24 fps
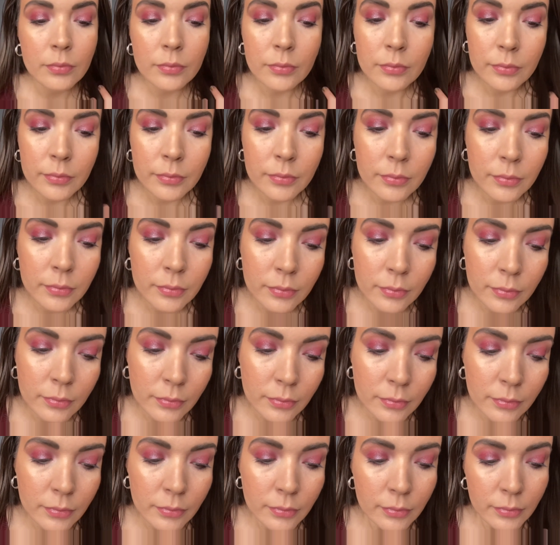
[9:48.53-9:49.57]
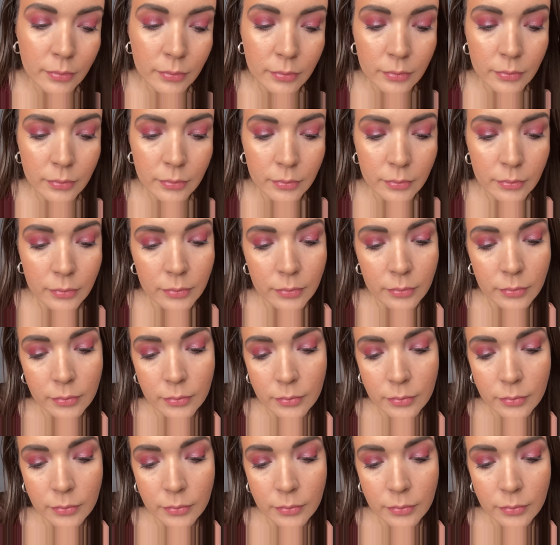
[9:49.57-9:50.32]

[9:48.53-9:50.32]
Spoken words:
No one is speaking in this clip.